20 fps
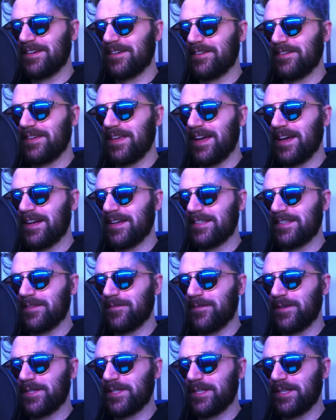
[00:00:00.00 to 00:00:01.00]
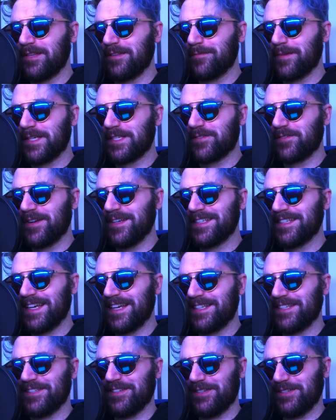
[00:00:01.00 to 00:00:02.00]
Oh, yeah, it's officially the best friend
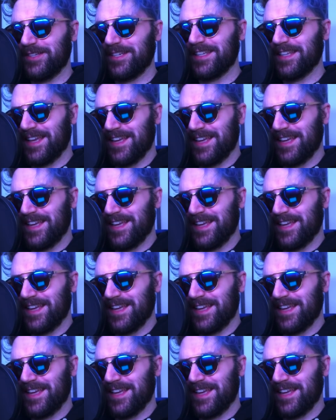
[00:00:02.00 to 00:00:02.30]
tattoo. Look at